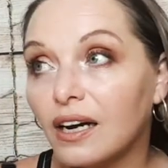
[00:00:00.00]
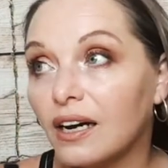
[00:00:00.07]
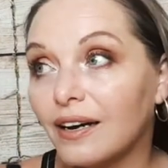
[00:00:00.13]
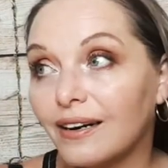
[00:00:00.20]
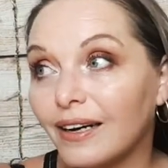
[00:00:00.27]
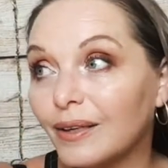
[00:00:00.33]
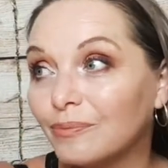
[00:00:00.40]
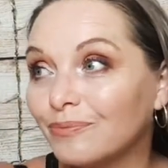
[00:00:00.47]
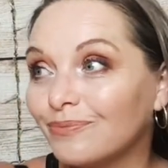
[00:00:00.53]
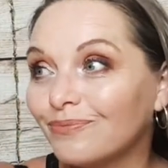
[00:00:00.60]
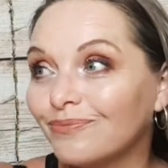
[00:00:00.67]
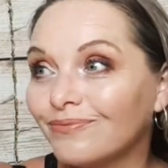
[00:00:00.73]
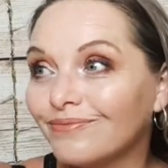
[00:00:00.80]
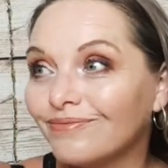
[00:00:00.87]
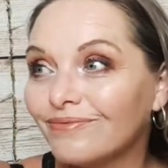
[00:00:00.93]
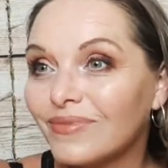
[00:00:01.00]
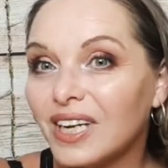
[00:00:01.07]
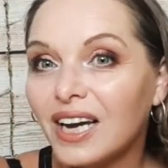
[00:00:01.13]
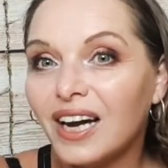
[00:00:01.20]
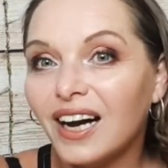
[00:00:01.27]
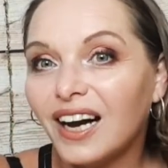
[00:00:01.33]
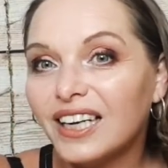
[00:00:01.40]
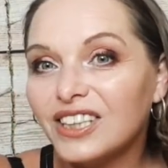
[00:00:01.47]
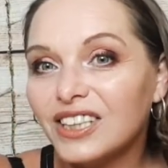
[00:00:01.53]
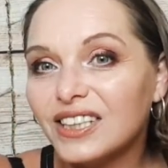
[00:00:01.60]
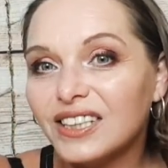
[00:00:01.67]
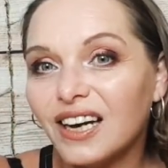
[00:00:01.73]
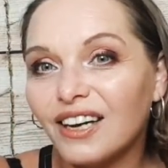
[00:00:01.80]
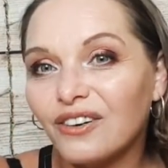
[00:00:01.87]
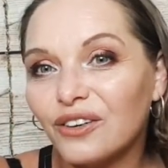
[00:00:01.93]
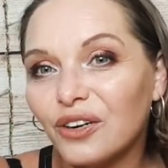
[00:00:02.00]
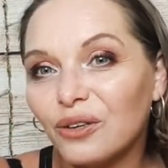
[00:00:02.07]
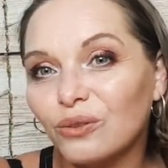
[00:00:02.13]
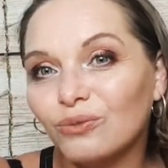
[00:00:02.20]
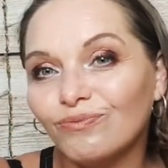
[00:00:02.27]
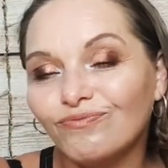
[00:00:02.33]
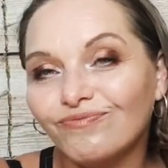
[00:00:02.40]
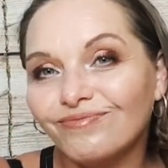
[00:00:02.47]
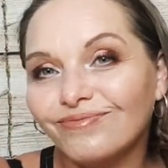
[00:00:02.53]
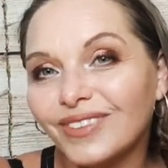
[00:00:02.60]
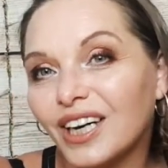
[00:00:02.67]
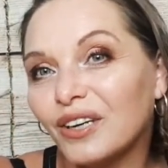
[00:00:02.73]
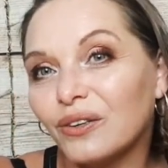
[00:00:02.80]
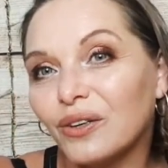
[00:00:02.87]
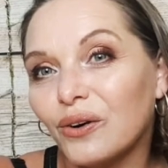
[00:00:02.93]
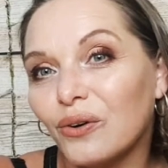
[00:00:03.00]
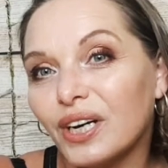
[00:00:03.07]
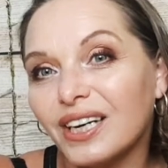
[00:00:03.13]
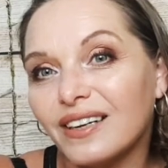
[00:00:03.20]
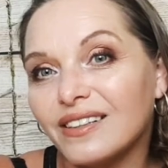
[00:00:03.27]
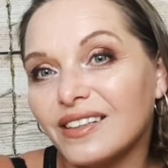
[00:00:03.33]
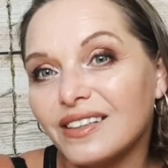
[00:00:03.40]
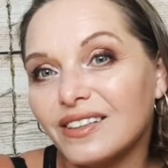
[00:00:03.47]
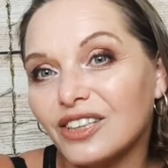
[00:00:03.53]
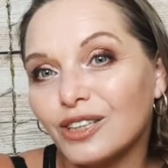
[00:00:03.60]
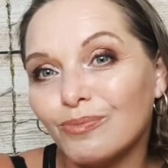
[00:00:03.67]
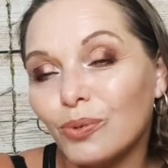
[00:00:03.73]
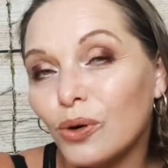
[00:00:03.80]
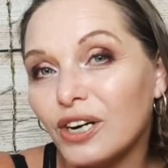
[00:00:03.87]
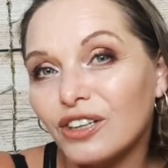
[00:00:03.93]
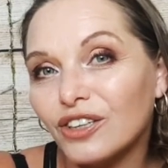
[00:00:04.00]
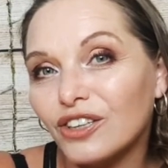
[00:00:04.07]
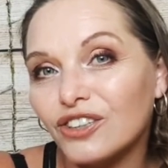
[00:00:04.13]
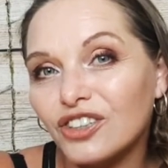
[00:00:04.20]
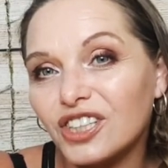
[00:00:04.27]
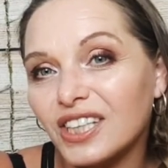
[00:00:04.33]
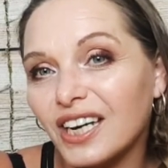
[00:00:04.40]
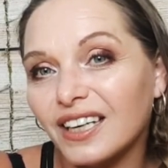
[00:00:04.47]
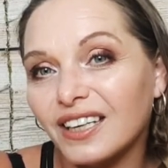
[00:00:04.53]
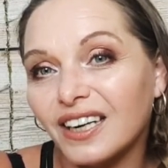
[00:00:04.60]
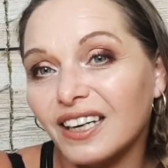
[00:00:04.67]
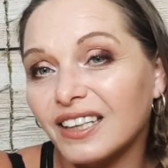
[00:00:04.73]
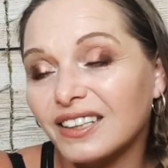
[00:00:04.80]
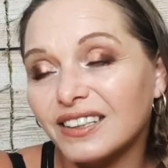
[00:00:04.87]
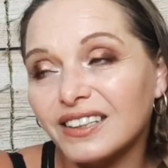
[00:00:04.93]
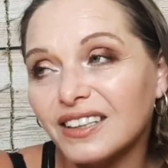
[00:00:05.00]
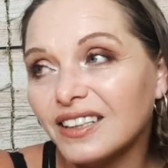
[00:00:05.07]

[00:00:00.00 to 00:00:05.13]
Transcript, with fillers: Um, I just, I don't know. I don't know. I got to see the spoilers and I...